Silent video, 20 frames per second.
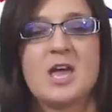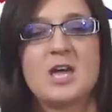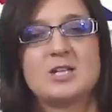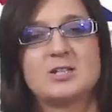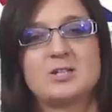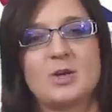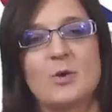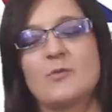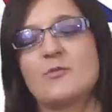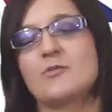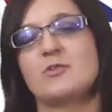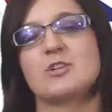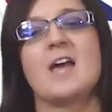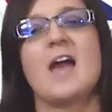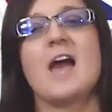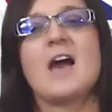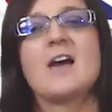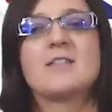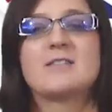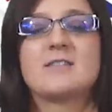Don't
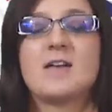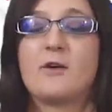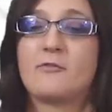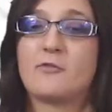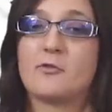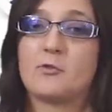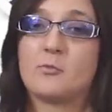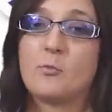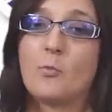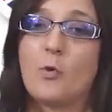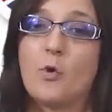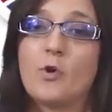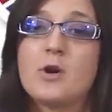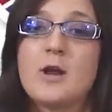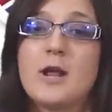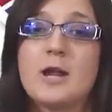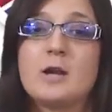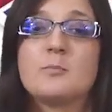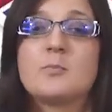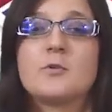forget that for more
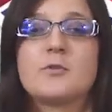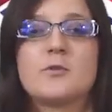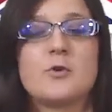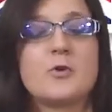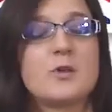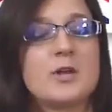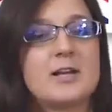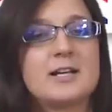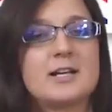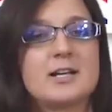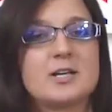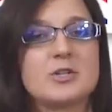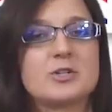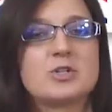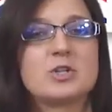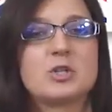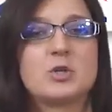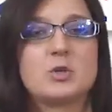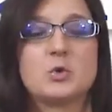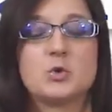help with your
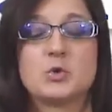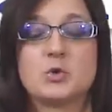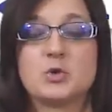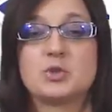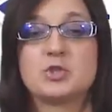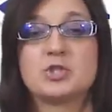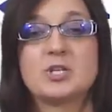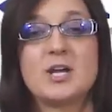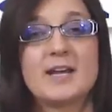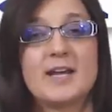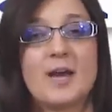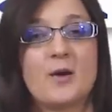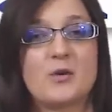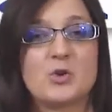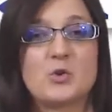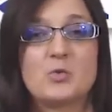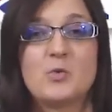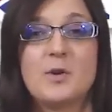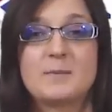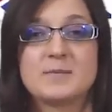English, you should check out
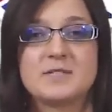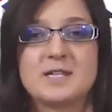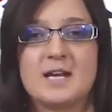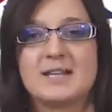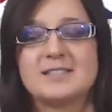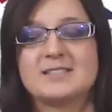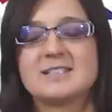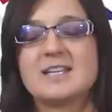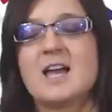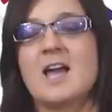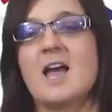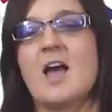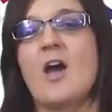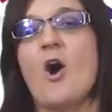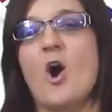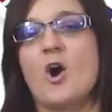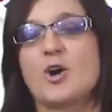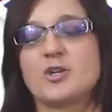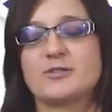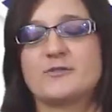our website,
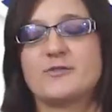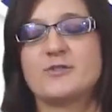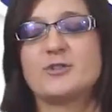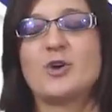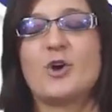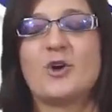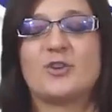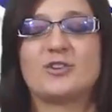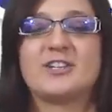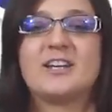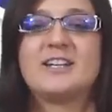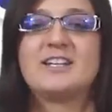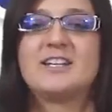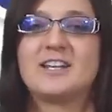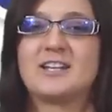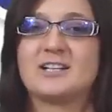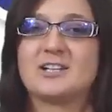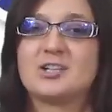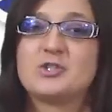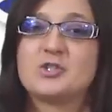
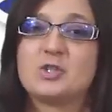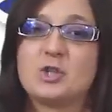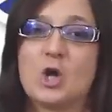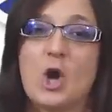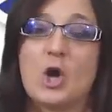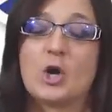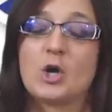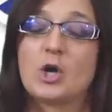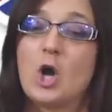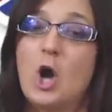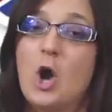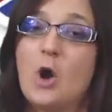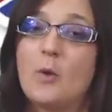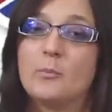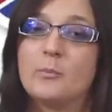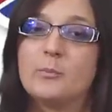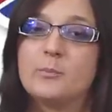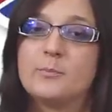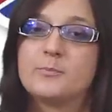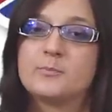
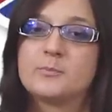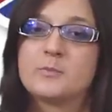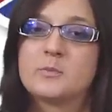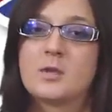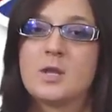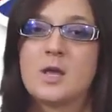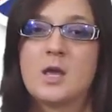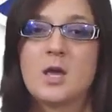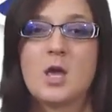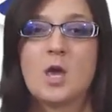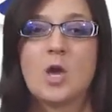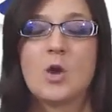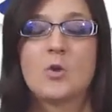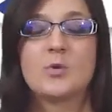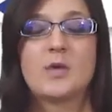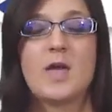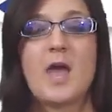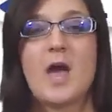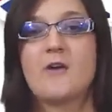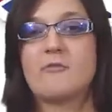oxfordonlineenglish.com.
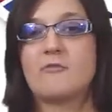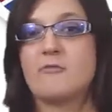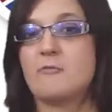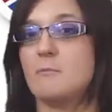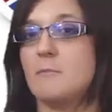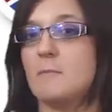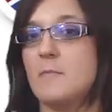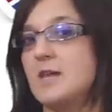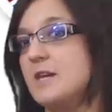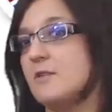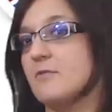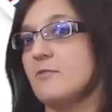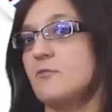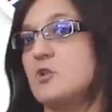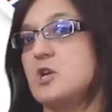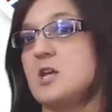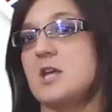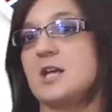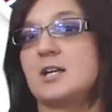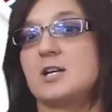We have many
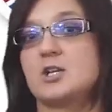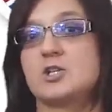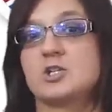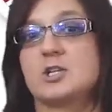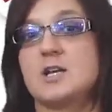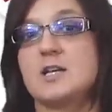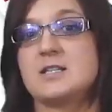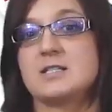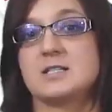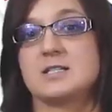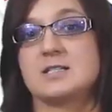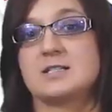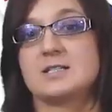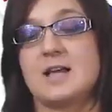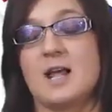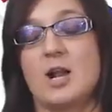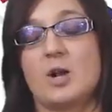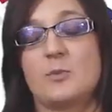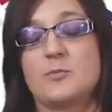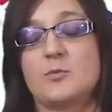free English lessons to
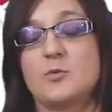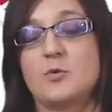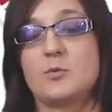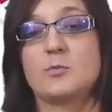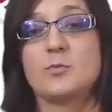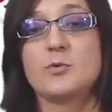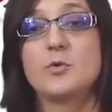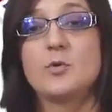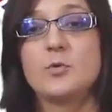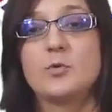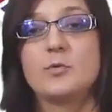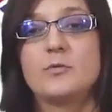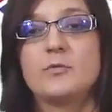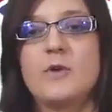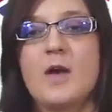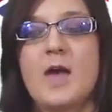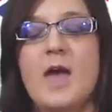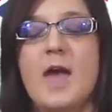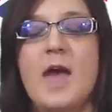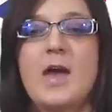help you improve,
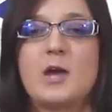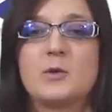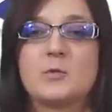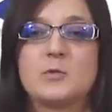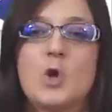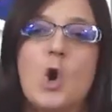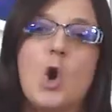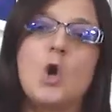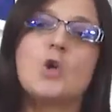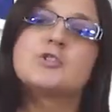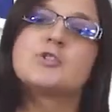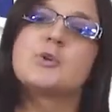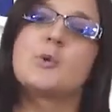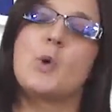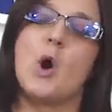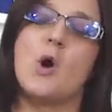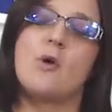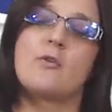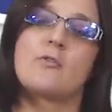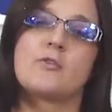and we also
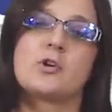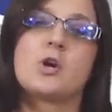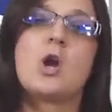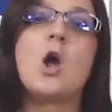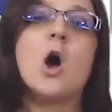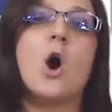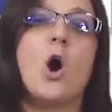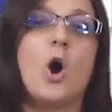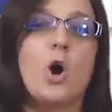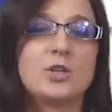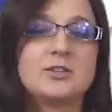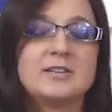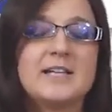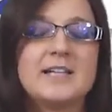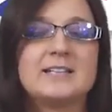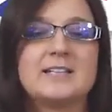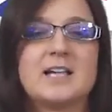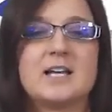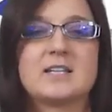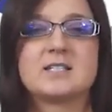offer
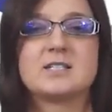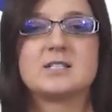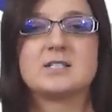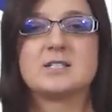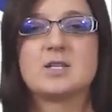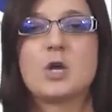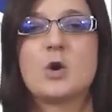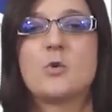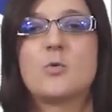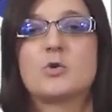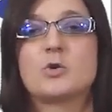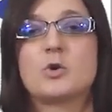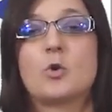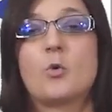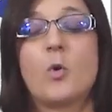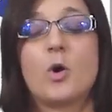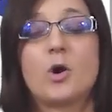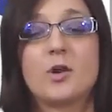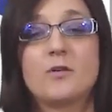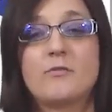online lessons with
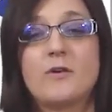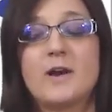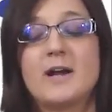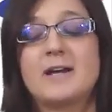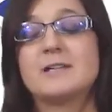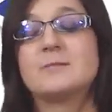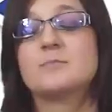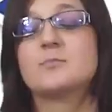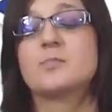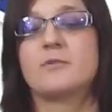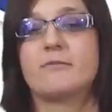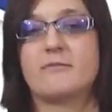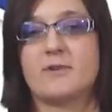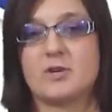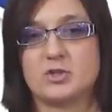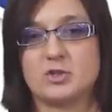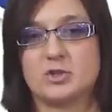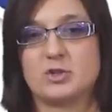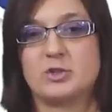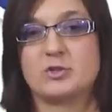qualified
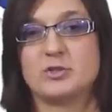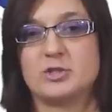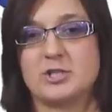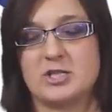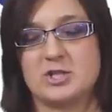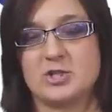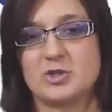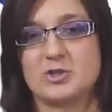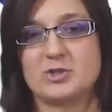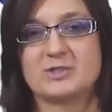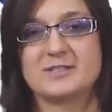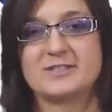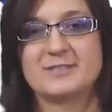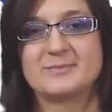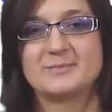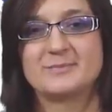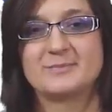professional teachers.